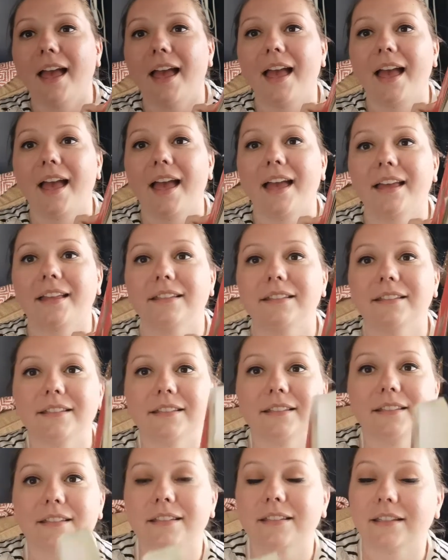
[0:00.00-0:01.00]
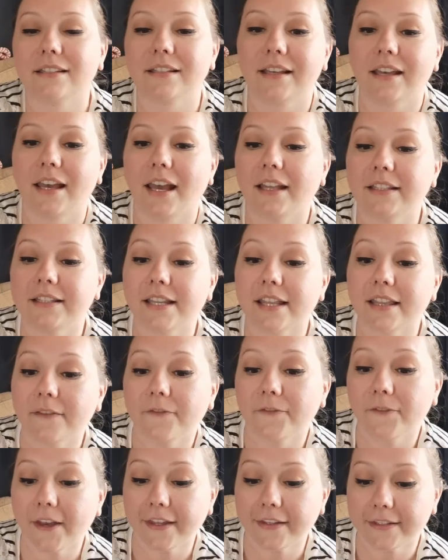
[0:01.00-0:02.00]
And it's
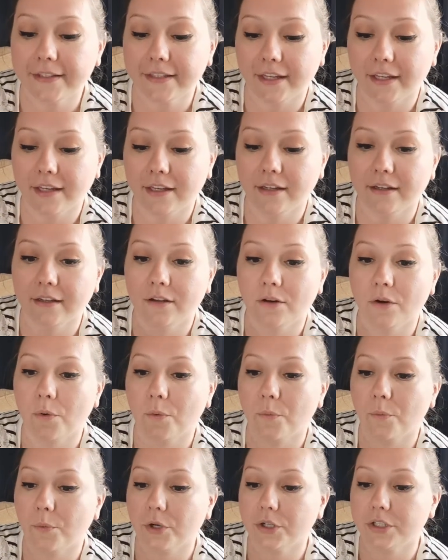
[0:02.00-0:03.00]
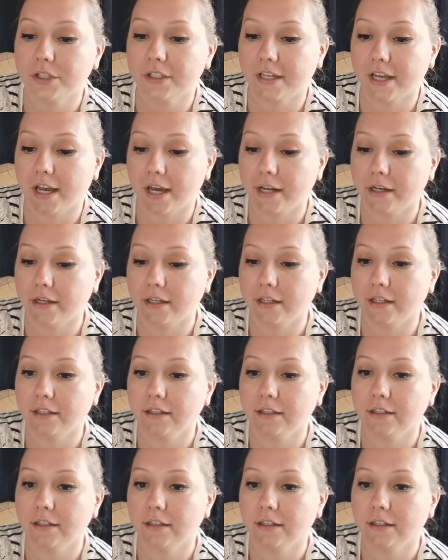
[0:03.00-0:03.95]
nothing fancy. We're just kind of